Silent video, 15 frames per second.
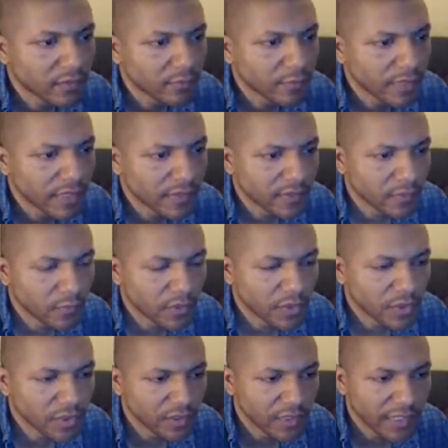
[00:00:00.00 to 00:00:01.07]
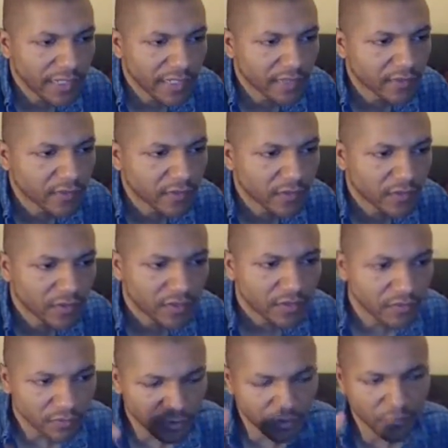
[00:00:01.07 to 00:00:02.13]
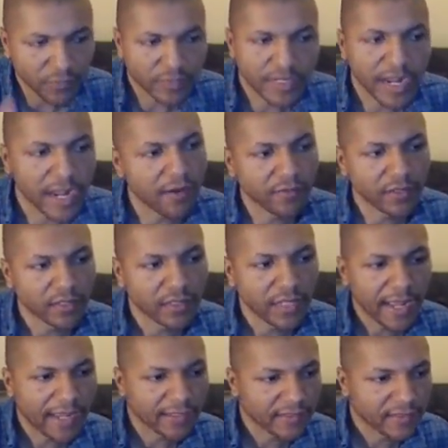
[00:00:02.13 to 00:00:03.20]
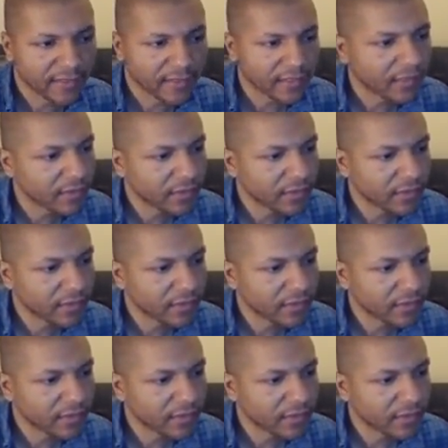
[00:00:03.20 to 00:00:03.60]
Basically, when she lands, she shoots down and asks the,